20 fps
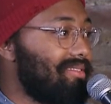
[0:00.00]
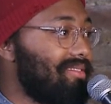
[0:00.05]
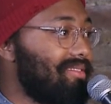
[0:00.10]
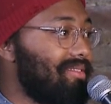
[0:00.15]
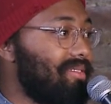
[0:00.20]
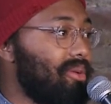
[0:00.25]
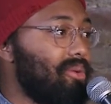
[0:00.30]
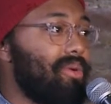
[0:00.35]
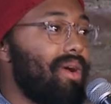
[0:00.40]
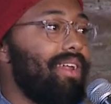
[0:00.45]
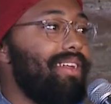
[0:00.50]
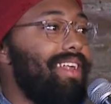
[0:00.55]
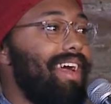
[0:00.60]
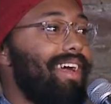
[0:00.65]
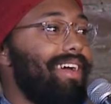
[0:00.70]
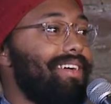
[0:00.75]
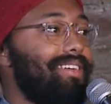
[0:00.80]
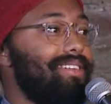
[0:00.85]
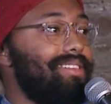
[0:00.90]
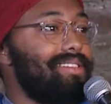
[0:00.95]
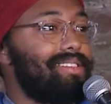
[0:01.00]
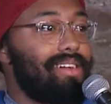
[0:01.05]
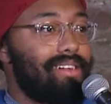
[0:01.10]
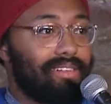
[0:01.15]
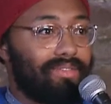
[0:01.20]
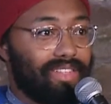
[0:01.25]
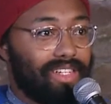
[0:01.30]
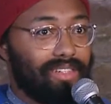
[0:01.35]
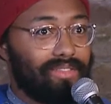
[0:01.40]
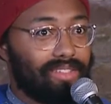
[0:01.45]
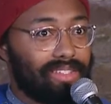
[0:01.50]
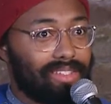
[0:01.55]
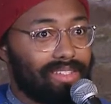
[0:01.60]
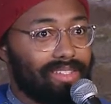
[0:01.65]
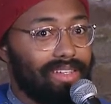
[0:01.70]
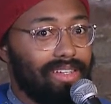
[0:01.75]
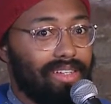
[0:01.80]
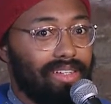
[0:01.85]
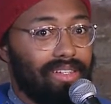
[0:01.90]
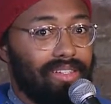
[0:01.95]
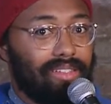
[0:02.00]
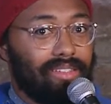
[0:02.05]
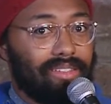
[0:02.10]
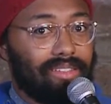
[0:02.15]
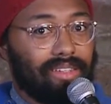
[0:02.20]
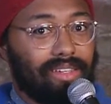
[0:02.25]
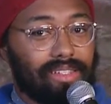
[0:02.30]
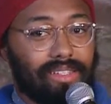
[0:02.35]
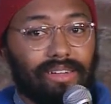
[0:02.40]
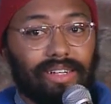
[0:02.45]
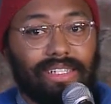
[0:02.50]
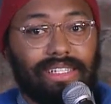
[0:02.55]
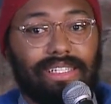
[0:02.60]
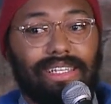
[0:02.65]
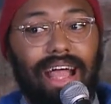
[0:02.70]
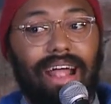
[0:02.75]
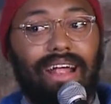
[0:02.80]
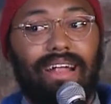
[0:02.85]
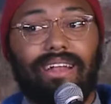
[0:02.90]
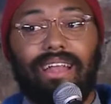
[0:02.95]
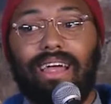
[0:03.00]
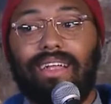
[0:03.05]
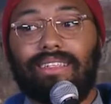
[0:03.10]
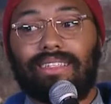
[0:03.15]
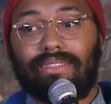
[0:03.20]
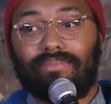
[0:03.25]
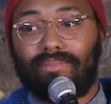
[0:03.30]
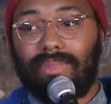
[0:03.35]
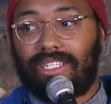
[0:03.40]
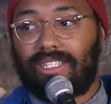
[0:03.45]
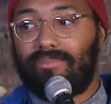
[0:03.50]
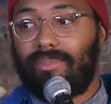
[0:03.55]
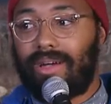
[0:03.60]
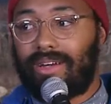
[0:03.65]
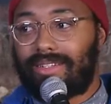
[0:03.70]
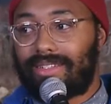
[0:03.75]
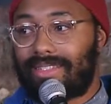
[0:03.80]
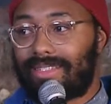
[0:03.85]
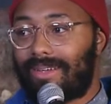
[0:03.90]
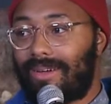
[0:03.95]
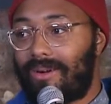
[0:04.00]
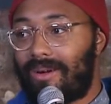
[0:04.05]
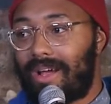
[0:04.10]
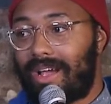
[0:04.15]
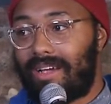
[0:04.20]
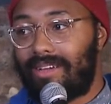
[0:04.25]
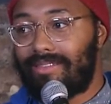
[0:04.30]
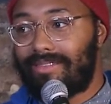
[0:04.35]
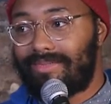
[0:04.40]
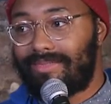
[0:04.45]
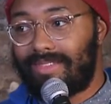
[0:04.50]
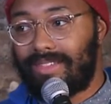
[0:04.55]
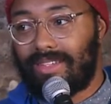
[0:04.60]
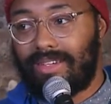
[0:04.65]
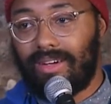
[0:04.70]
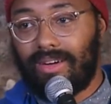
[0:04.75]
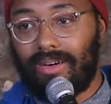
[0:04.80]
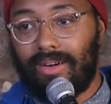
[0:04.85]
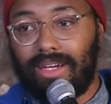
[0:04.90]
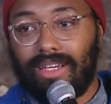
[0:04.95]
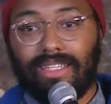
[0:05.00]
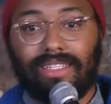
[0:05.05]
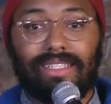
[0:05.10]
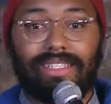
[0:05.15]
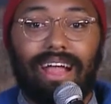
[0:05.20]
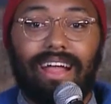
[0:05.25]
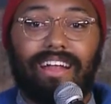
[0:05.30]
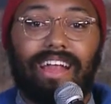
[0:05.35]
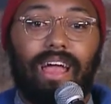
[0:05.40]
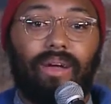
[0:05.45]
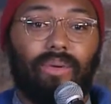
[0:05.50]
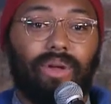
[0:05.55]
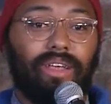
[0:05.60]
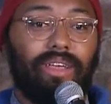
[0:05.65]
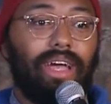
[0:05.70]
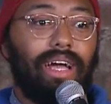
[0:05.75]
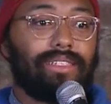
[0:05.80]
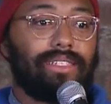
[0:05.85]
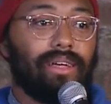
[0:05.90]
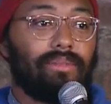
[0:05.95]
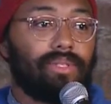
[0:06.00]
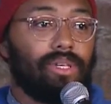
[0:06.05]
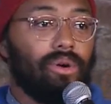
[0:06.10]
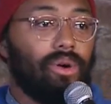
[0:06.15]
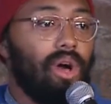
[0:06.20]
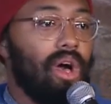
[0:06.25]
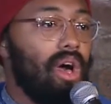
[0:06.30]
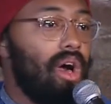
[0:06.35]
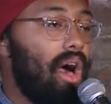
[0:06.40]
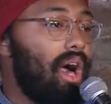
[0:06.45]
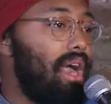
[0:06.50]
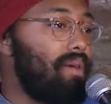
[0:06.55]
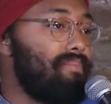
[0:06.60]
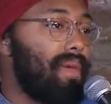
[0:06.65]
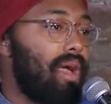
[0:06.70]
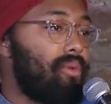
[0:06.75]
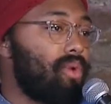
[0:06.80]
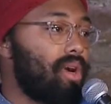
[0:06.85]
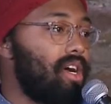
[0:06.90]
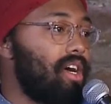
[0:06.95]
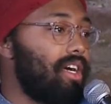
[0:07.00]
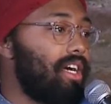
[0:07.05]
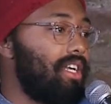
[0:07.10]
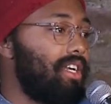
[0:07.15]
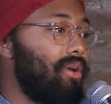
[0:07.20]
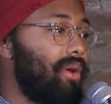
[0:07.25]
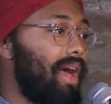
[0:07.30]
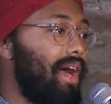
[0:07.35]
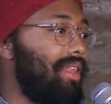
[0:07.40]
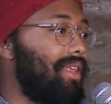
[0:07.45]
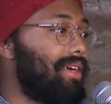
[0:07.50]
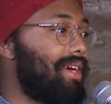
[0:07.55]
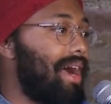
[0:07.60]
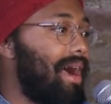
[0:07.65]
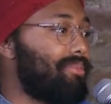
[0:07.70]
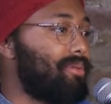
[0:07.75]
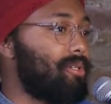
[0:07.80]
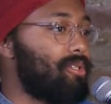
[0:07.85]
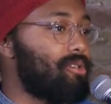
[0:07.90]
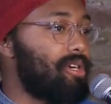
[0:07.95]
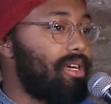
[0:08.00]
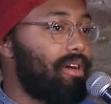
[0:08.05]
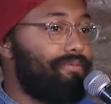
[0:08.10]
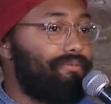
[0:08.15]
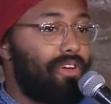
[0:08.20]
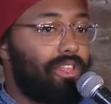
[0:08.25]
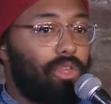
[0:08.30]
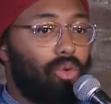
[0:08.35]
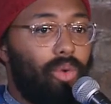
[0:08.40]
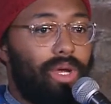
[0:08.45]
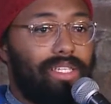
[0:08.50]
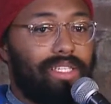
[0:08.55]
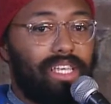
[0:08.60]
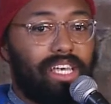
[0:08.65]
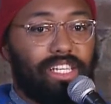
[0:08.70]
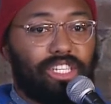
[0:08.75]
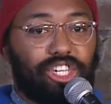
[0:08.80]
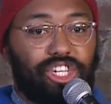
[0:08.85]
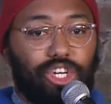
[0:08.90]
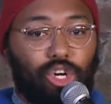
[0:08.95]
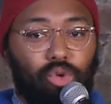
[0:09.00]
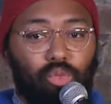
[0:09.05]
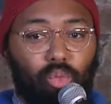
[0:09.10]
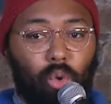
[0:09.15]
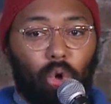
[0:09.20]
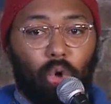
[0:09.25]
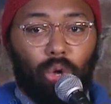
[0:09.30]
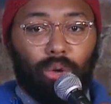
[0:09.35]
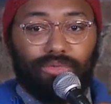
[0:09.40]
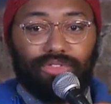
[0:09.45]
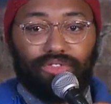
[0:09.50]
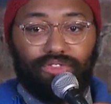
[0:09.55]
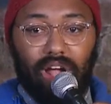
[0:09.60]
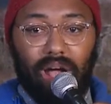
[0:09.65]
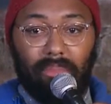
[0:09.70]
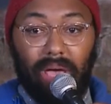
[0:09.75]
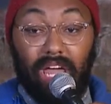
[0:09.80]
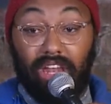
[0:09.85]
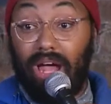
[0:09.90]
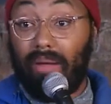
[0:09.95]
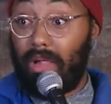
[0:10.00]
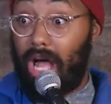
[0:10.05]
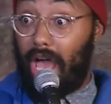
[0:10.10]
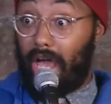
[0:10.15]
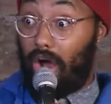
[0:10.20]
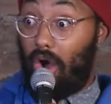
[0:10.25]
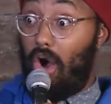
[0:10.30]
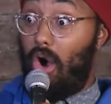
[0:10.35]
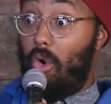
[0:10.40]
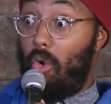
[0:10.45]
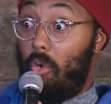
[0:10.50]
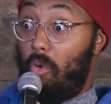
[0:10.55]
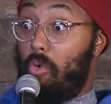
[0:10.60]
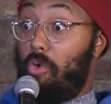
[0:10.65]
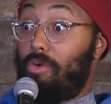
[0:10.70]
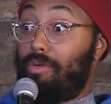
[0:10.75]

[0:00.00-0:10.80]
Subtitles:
with redneck conservatives. Because on a Saturday night, it's a much better story. You go, hey, it's Saturday night. What are you guys up to? Hey, man, we're gonna get into a helicopter, drink a fifth of whiskey, and shoot wolves from it. I'm like, oh.